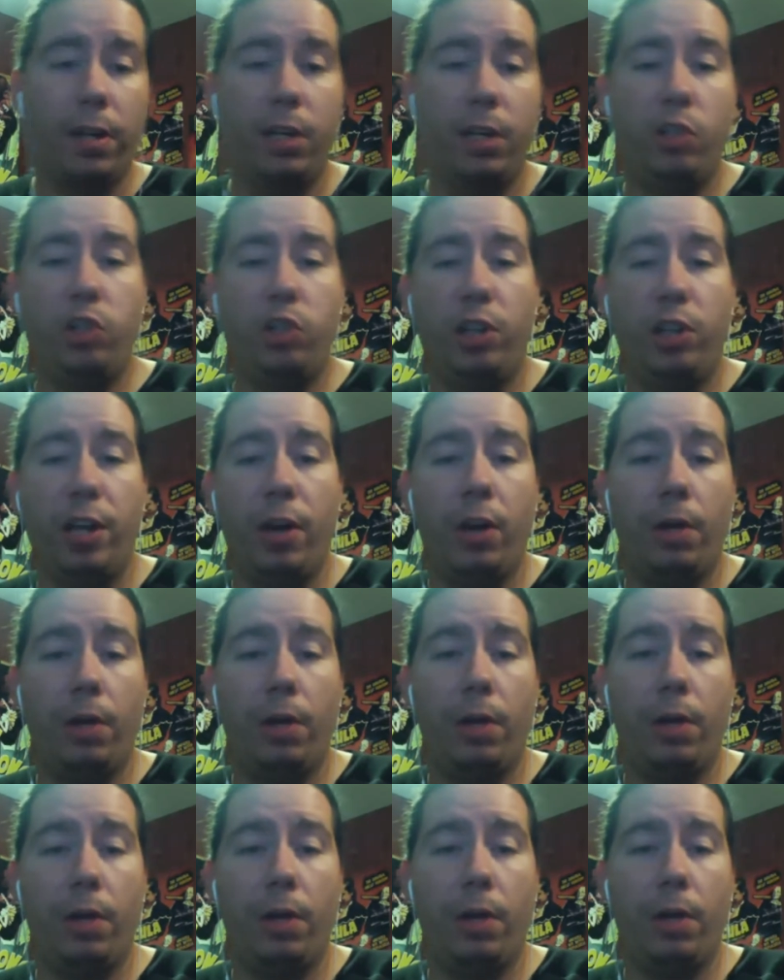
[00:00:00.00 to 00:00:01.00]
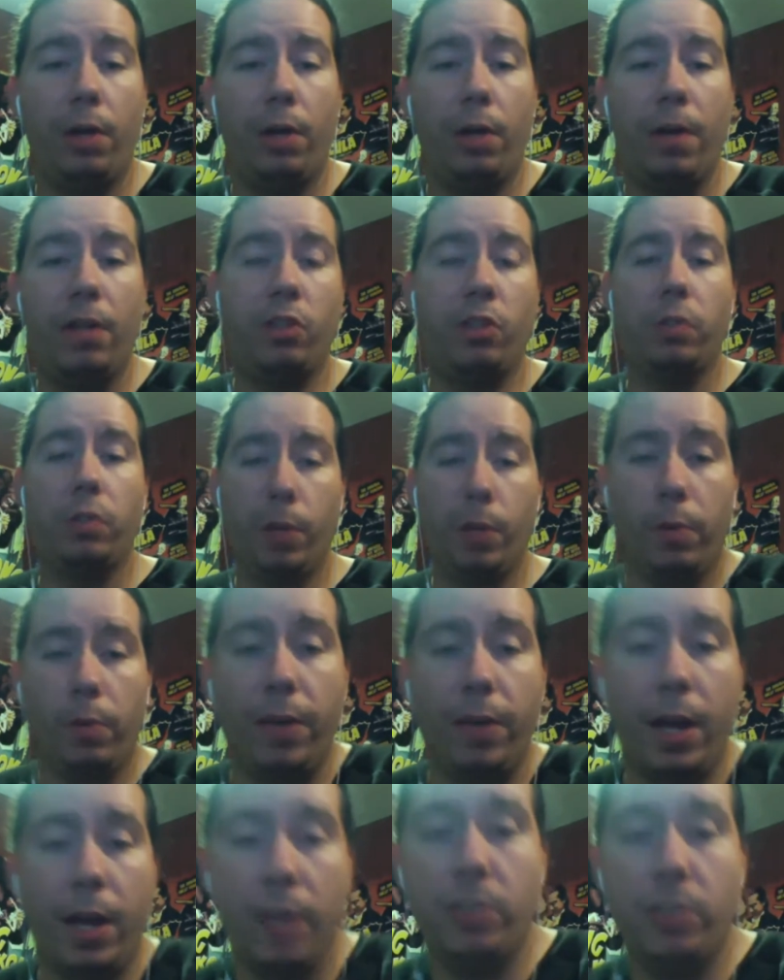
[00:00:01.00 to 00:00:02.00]
generic message. I'll just read
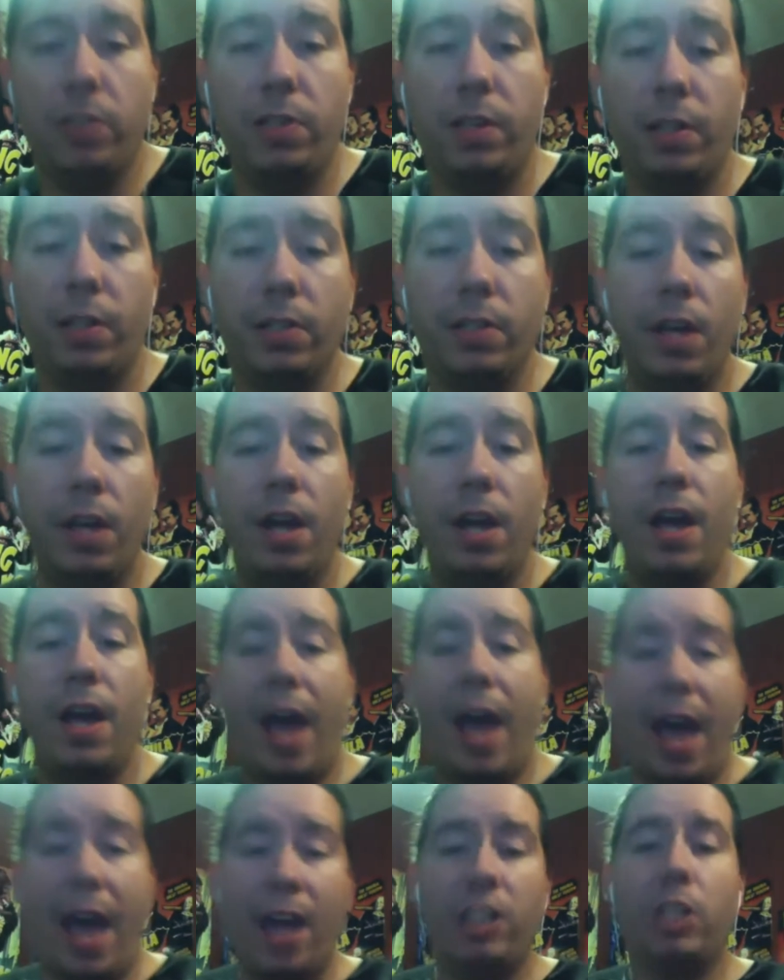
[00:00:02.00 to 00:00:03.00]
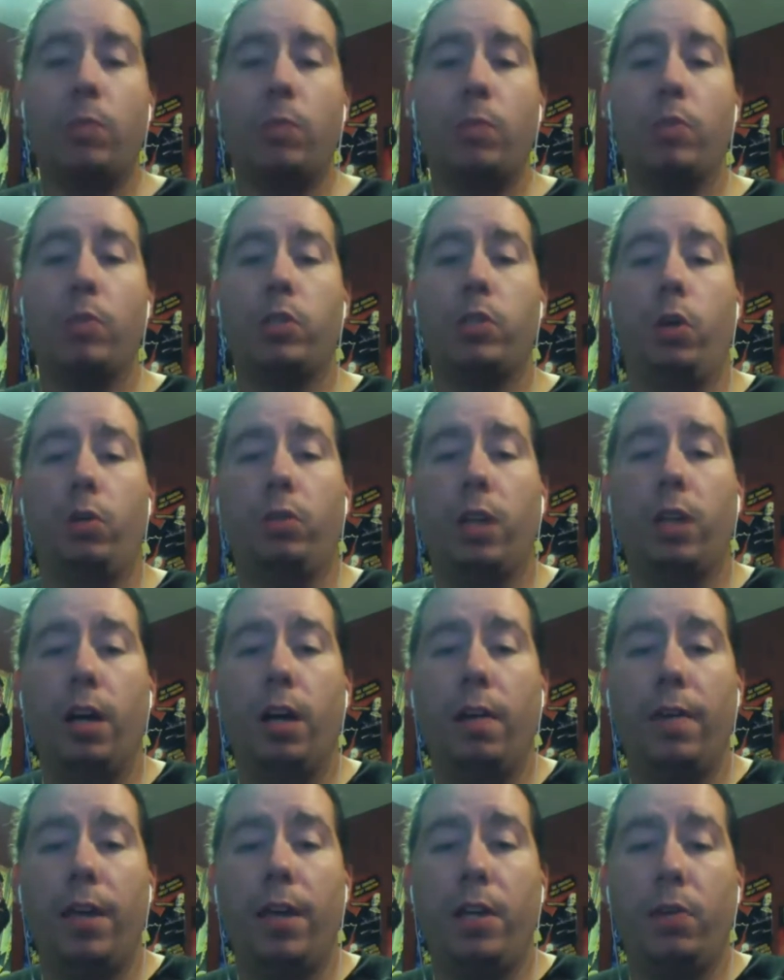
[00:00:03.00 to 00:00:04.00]
it real fast. It says, as a result
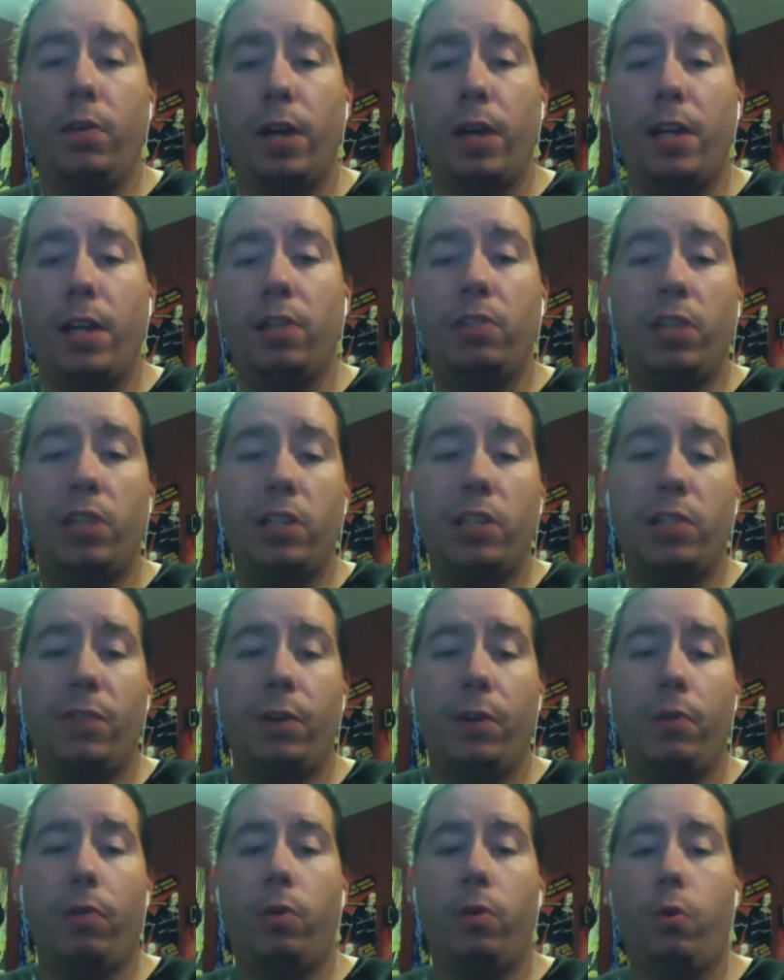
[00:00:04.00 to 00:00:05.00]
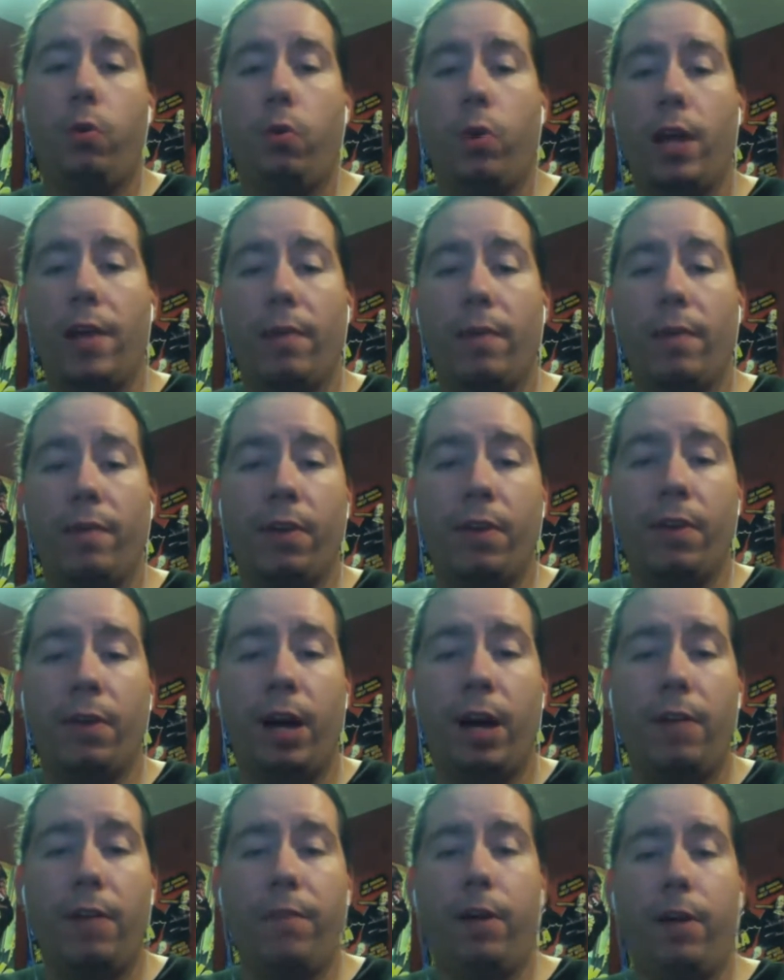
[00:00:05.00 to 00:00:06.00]
of a United States federal court having found
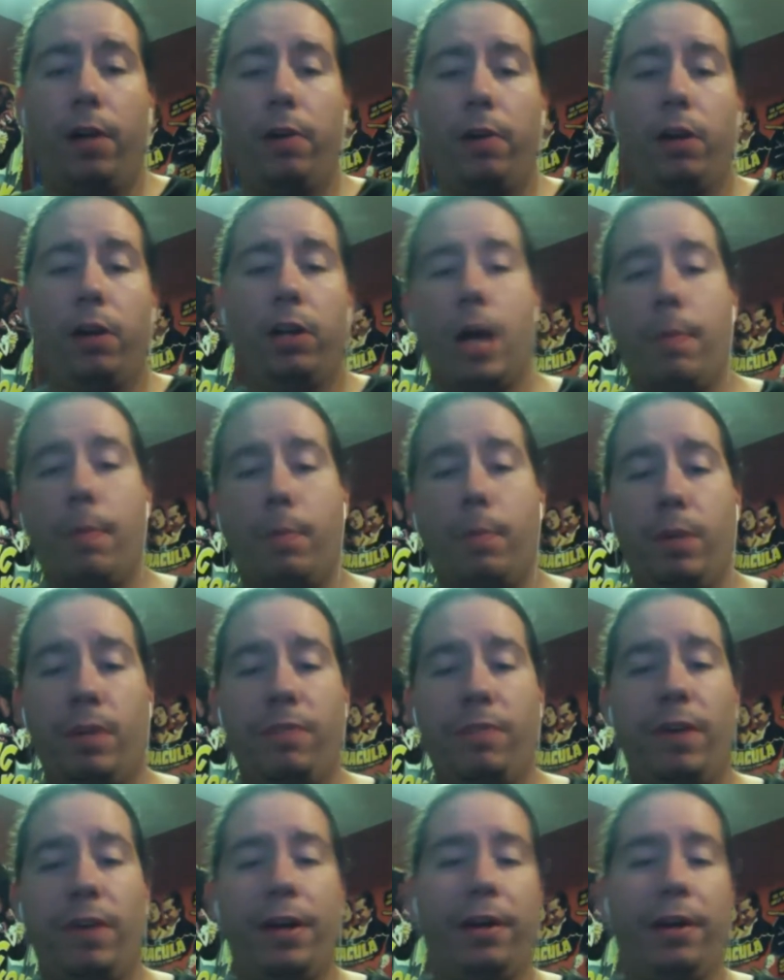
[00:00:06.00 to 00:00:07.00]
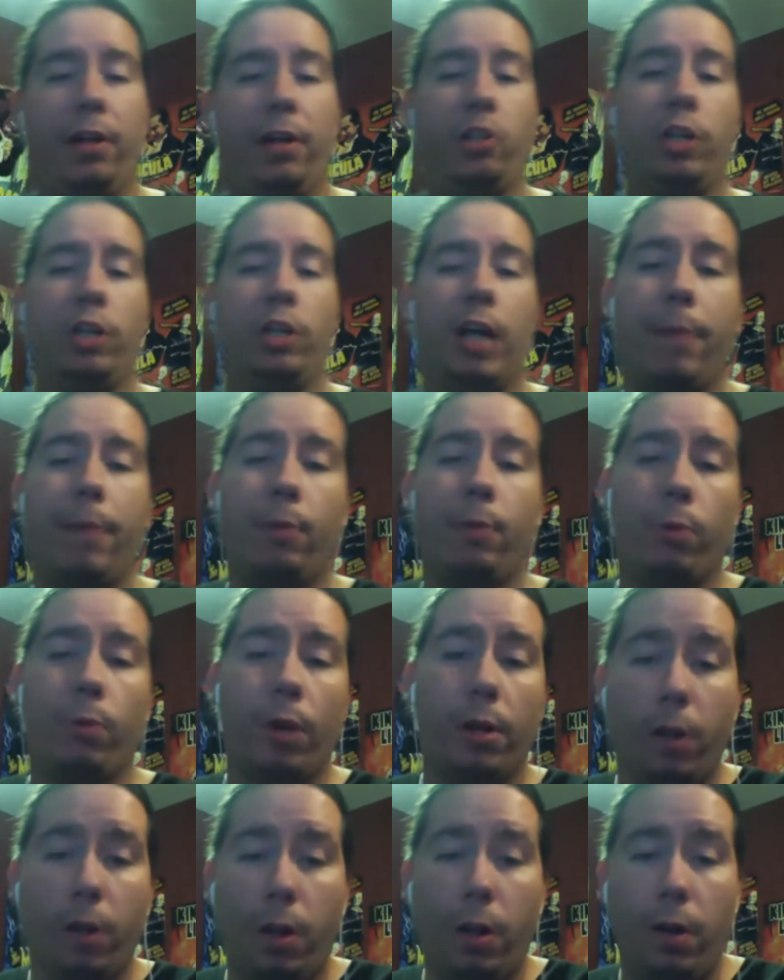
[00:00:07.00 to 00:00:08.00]
hotfile.com to be in violation of
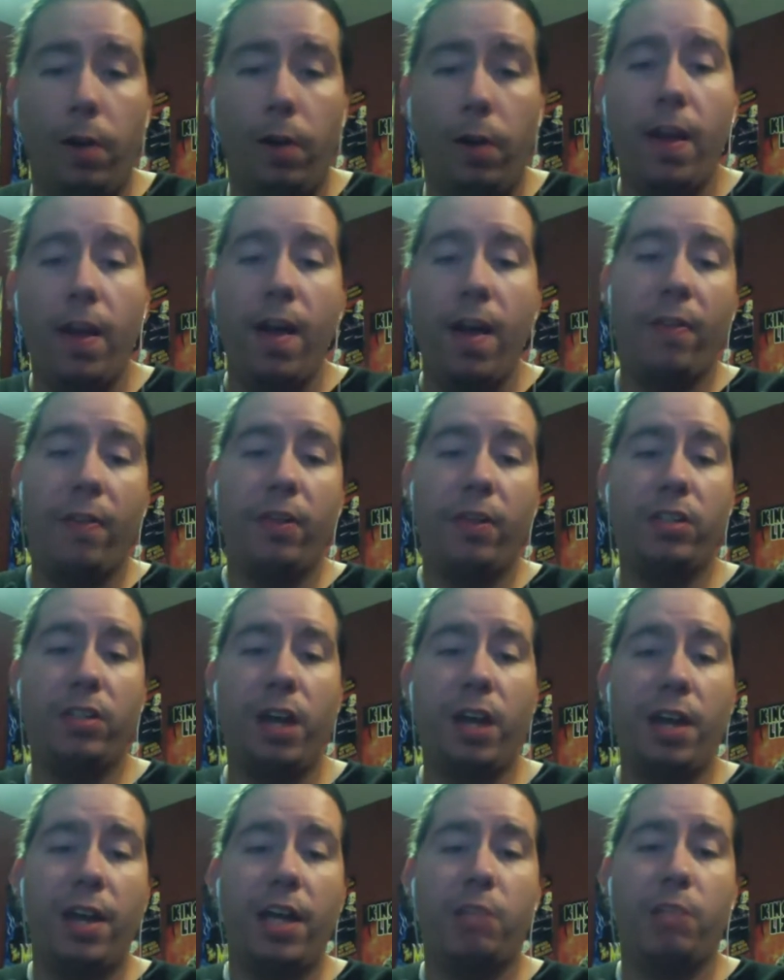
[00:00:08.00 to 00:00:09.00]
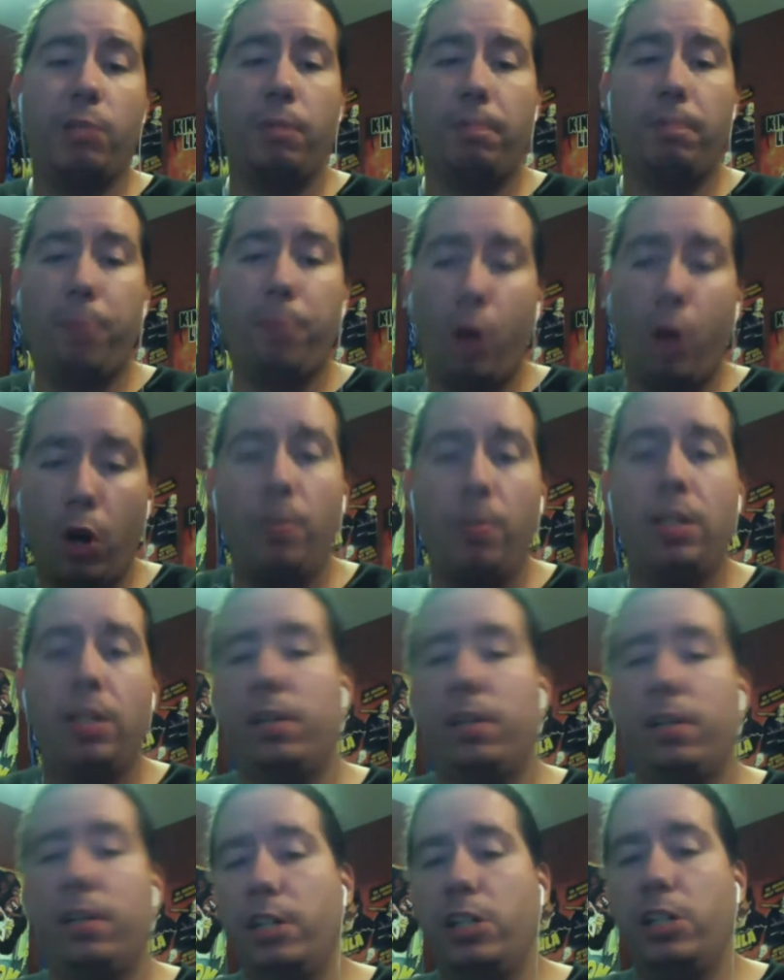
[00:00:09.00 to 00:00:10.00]
copyright law, the site has been
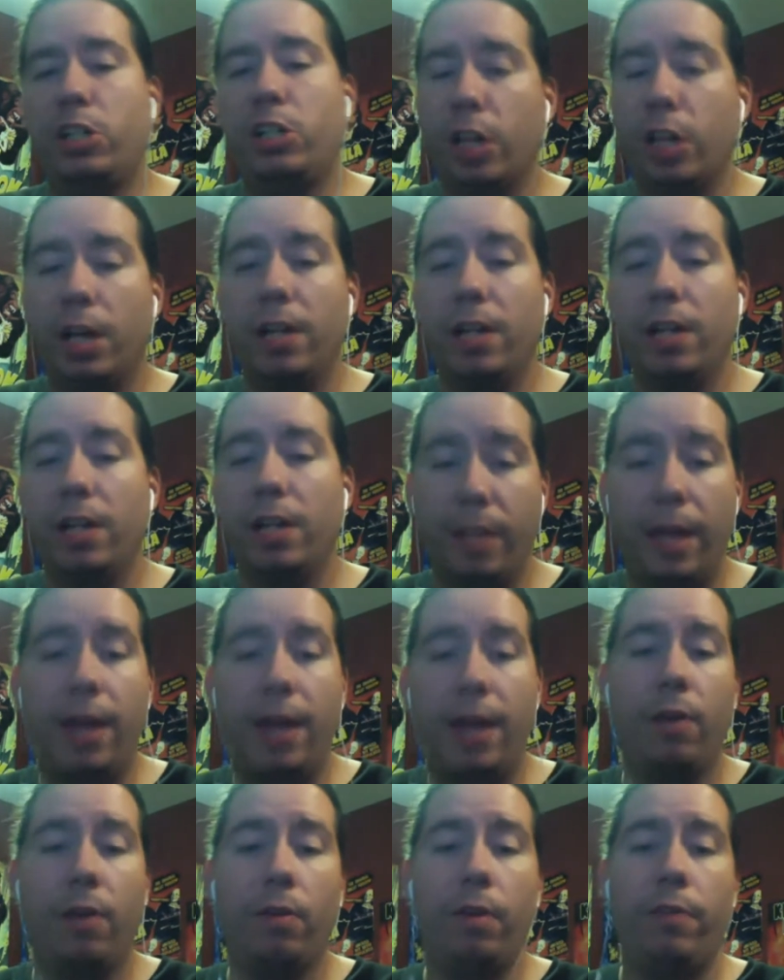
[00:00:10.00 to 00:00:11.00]
permanently shut down.